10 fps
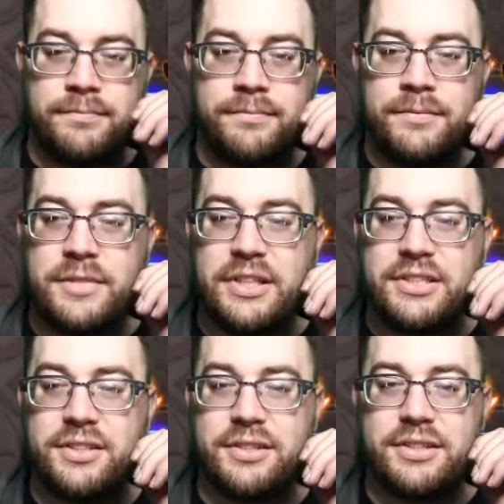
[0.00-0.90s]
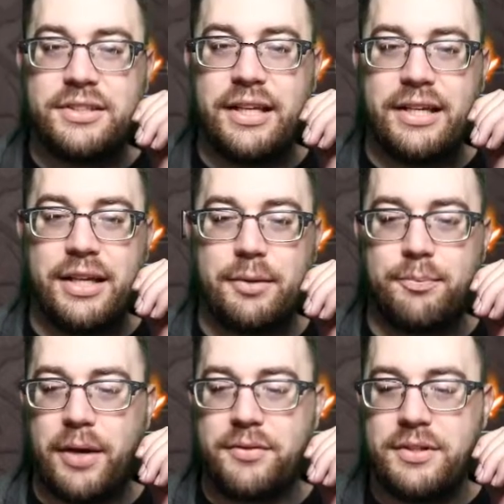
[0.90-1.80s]
See, this sucks because they can like
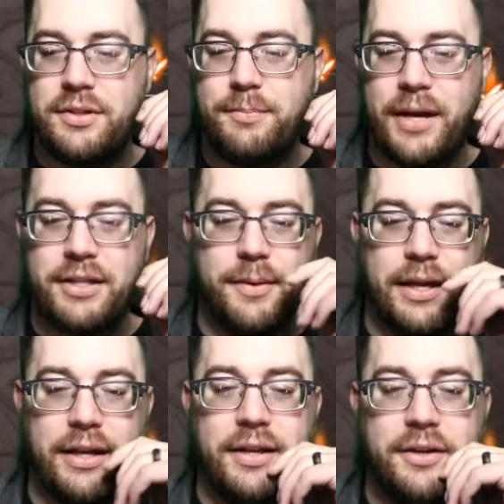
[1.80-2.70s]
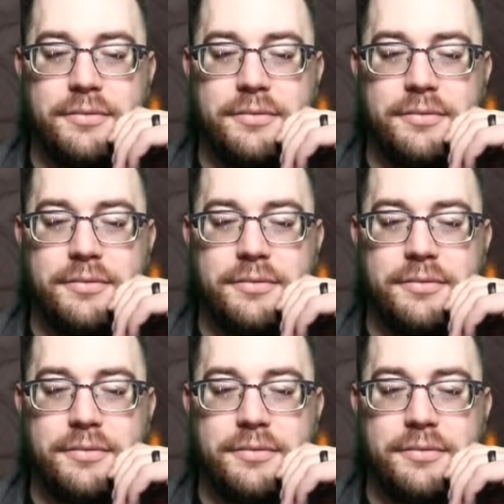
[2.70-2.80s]
bounce it back to my hand now.